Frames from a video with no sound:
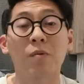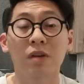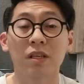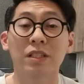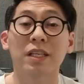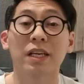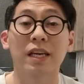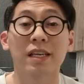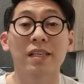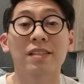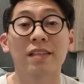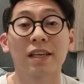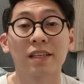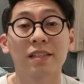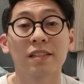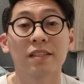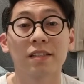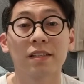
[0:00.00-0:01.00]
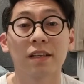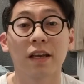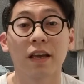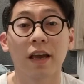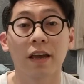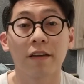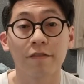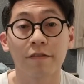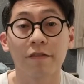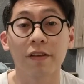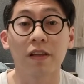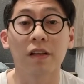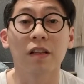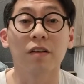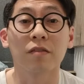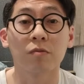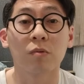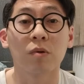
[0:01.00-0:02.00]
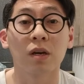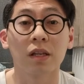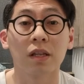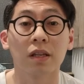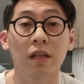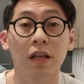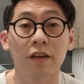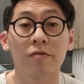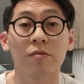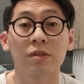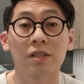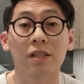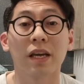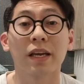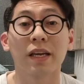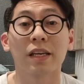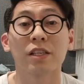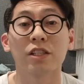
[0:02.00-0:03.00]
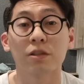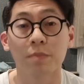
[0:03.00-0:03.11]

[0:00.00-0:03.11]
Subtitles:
wanted to get a sense and feel of what life was like in